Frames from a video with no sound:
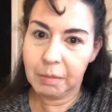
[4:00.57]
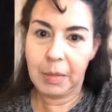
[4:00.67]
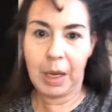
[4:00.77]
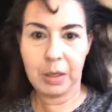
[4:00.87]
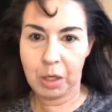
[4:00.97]

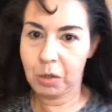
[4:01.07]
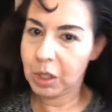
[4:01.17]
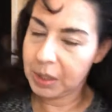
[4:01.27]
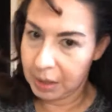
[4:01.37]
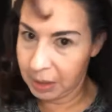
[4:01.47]
and do
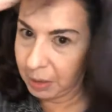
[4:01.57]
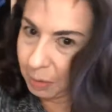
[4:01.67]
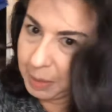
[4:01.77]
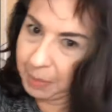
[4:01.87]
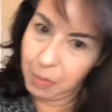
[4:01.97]
just a little
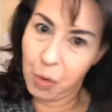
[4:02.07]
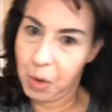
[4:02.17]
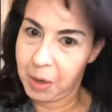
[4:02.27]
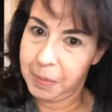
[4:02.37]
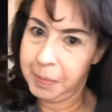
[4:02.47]
bit more.